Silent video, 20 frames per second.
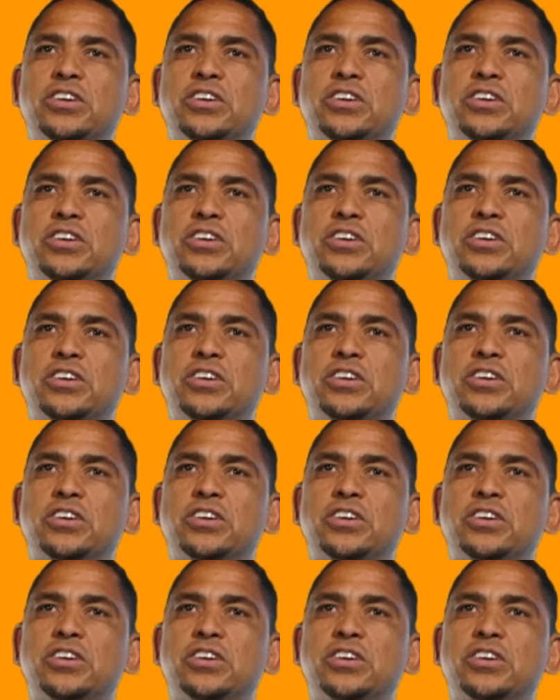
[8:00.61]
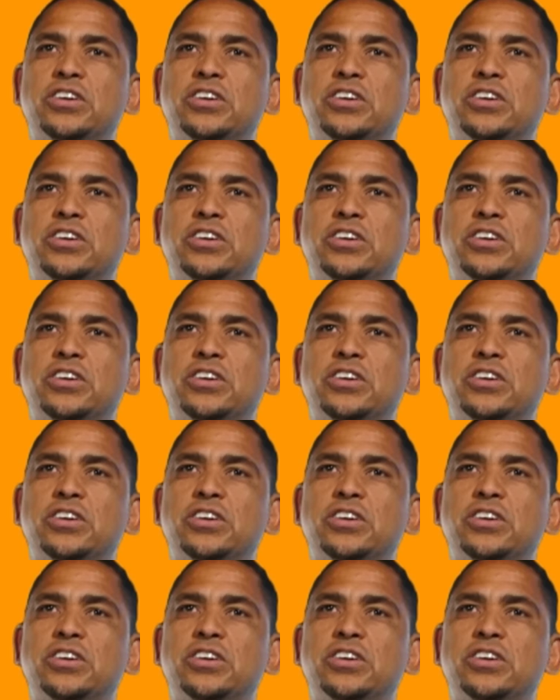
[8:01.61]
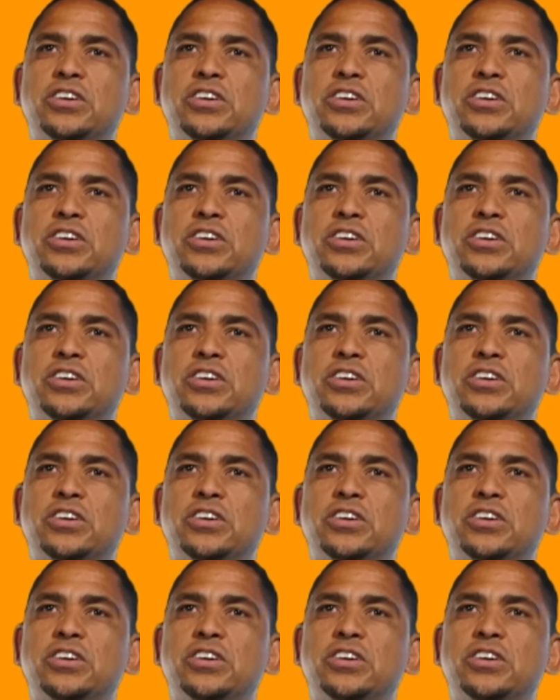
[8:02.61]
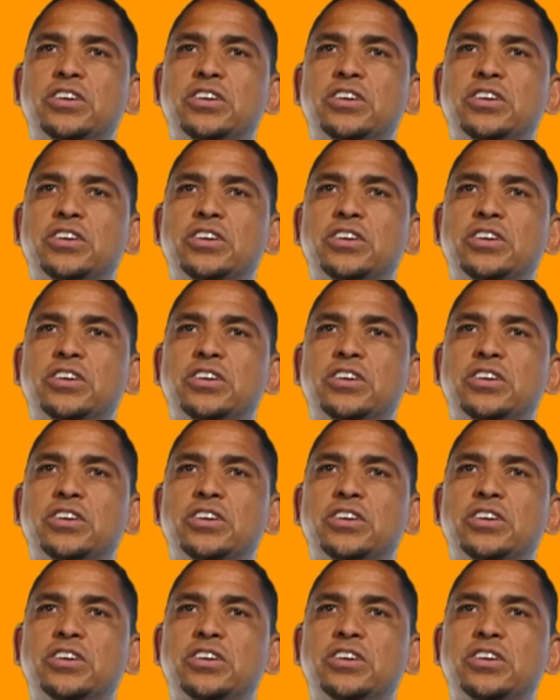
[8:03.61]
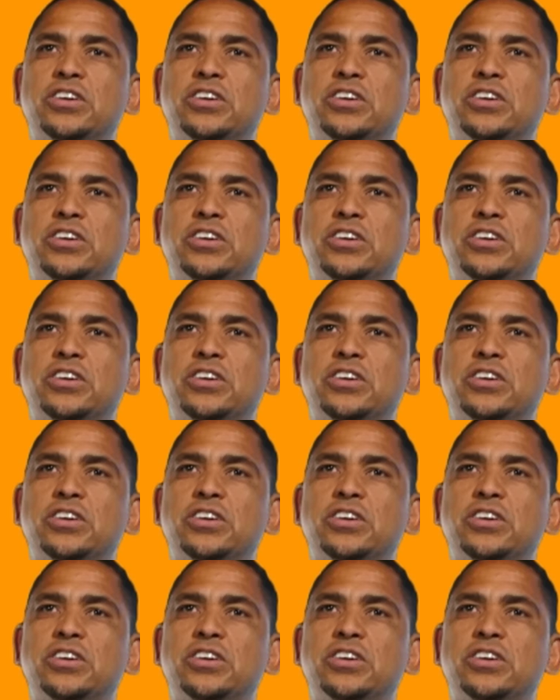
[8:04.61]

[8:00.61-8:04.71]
[no speech]